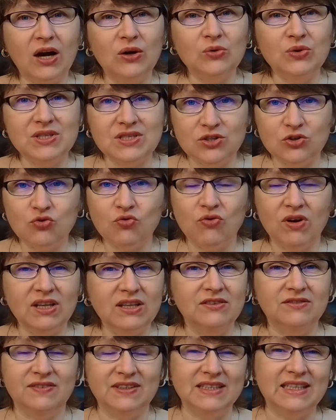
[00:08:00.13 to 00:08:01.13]
is it
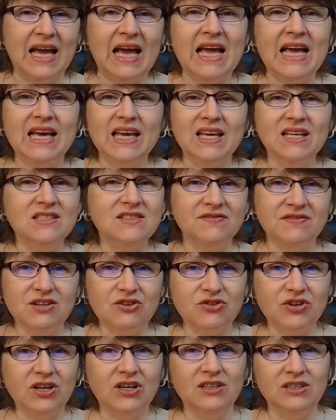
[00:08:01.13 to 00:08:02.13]
relevant, it's
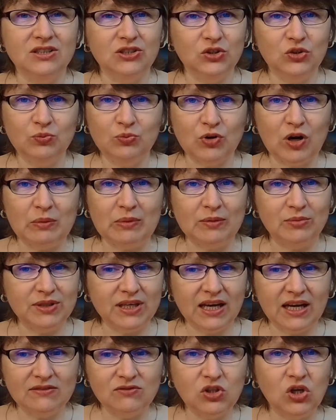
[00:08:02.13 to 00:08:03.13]
very hard. You probably
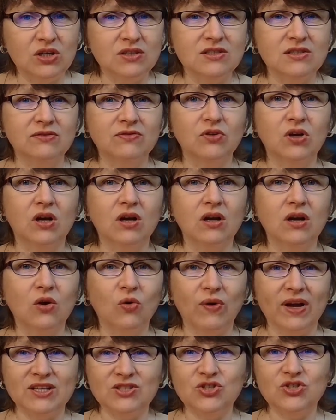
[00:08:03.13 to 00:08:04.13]
have lots of
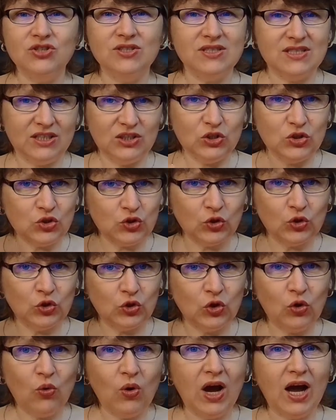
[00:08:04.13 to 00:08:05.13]
questions and you don't
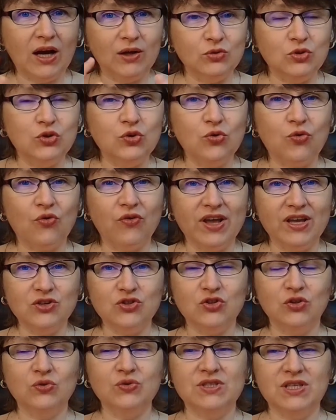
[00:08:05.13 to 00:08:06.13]
know how to arrange
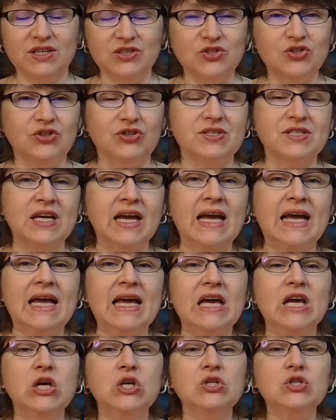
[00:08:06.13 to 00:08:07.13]
those answers.
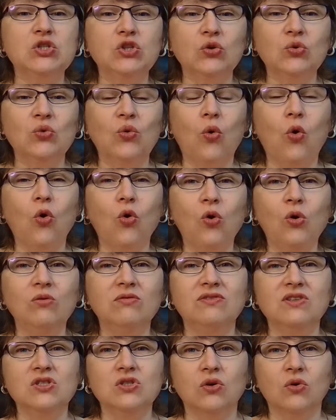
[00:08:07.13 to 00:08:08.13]
So
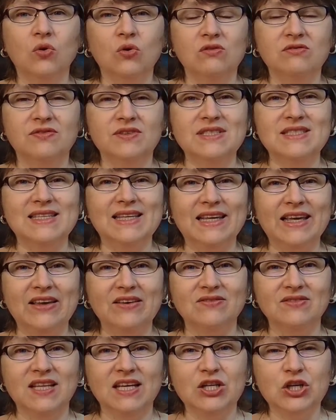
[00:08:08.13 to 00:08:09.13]
always
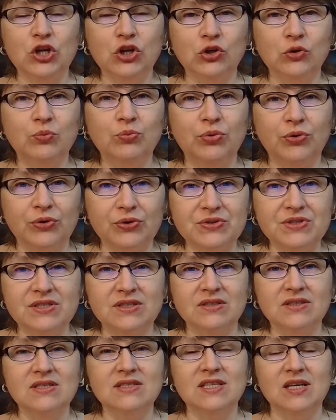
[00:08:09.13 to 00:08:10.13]
give that new
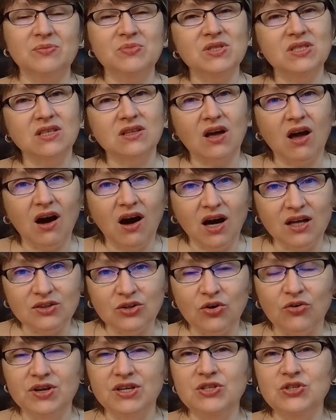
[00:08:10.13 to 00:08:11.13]
person something
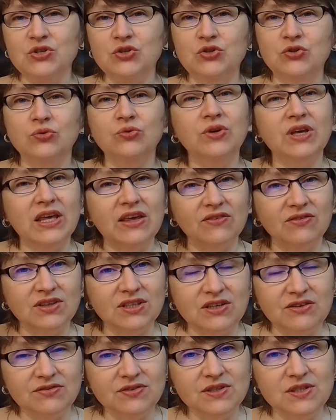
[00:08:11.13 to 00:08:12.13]
concrete to do, even
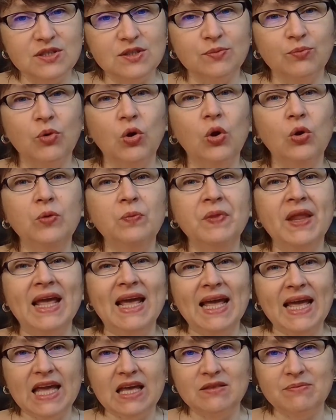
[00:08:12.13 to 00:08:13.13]
if it's small,
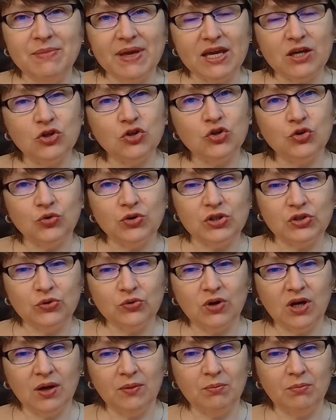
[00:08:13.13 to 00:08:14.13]
and make sure you
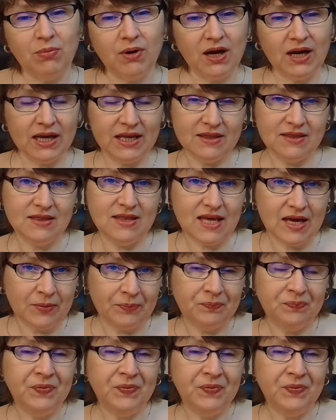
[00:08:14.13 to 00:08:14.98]
combine them